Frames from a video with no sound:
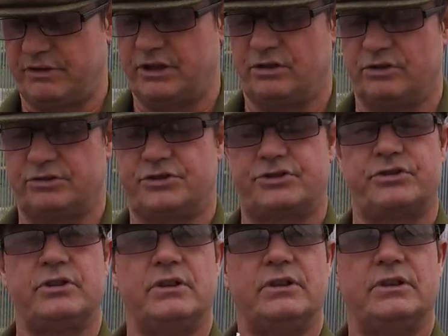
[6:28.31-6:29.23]

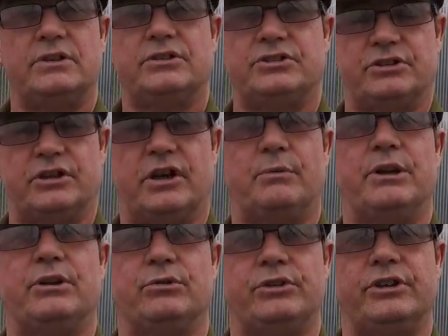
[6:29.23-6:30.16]
regards to
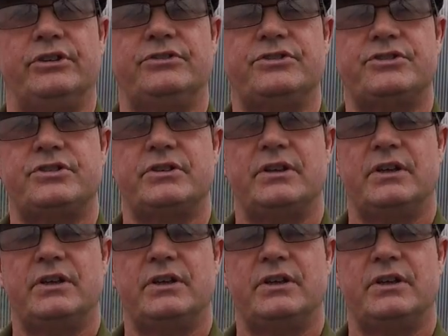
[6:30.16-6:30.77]
growing onions,